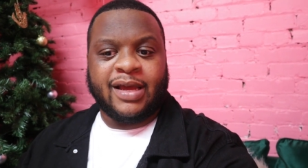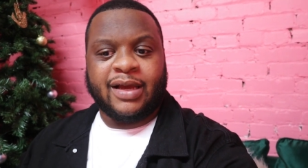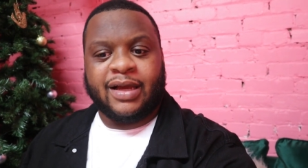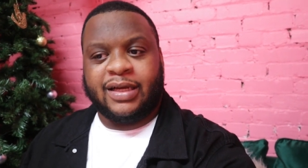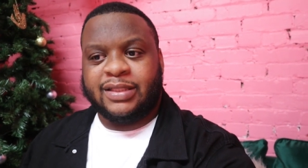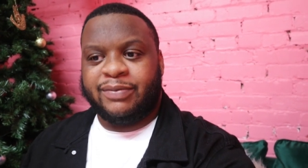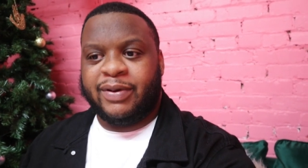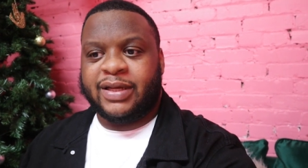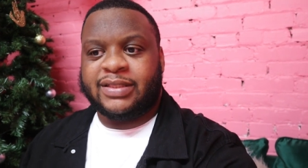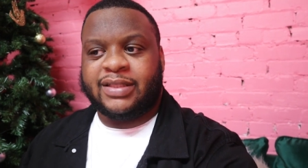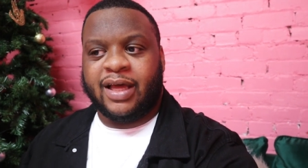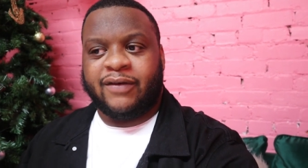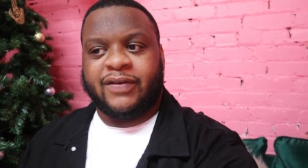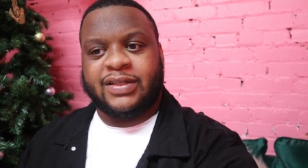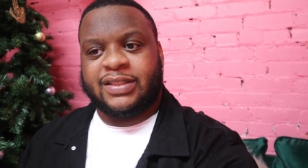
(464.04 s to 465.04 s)
Because the big
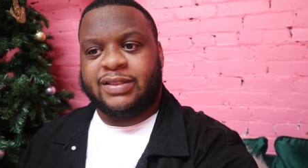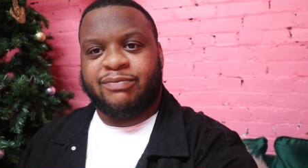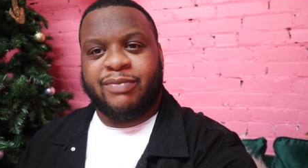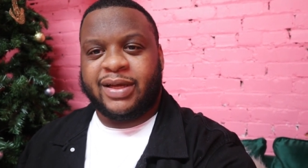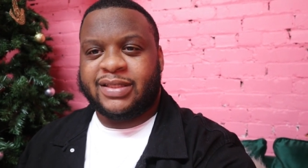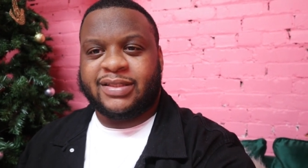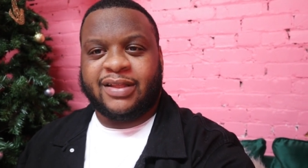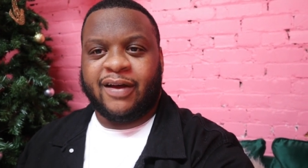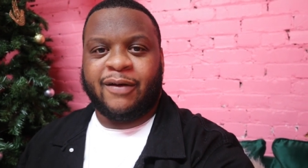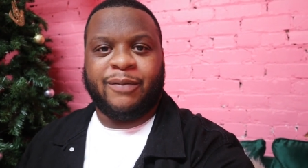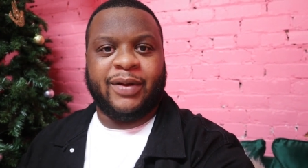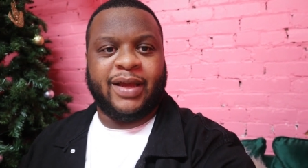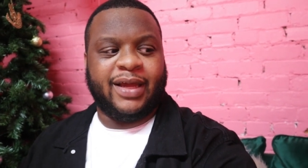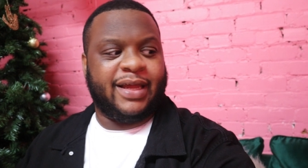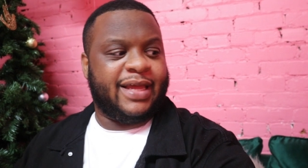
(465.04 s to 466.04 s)
stuff is big stuff.
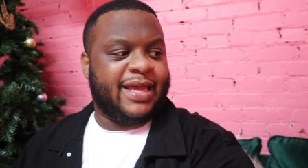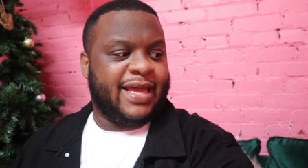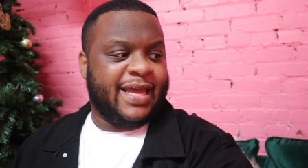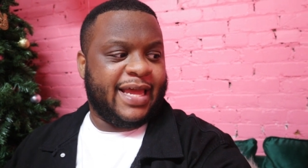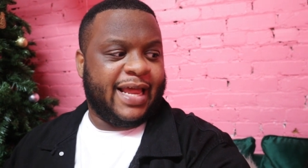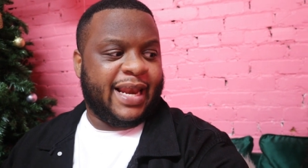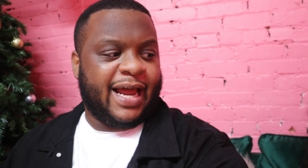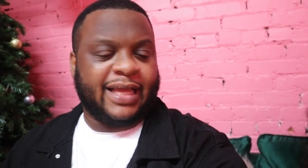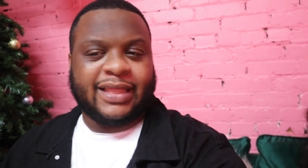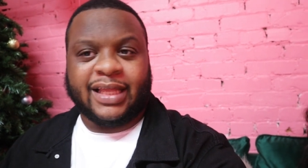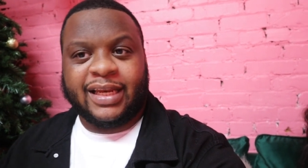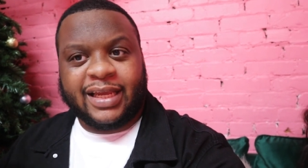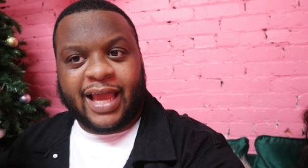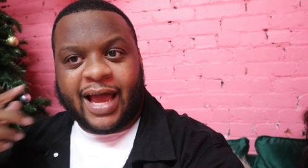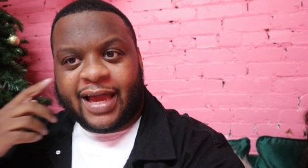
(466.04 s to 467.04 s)
But like
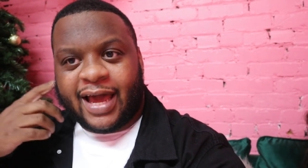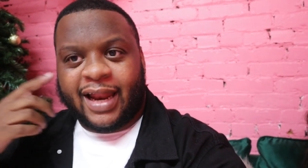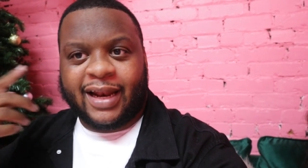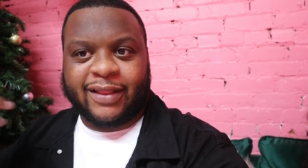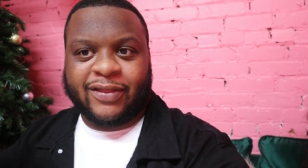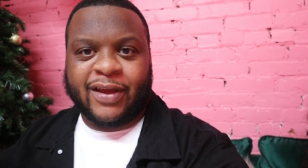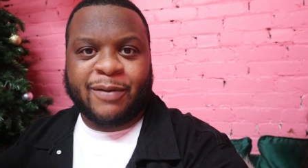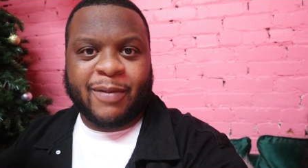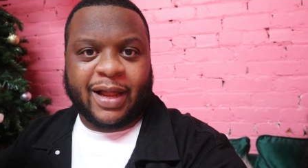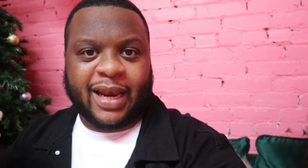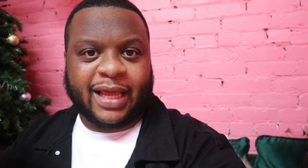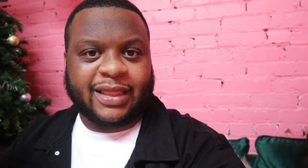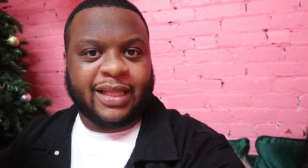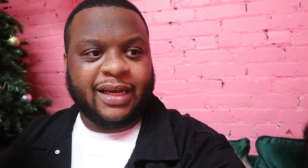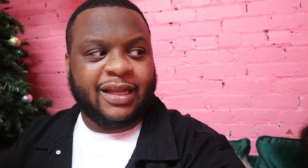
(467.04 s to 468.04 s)
the y'all got to think about like the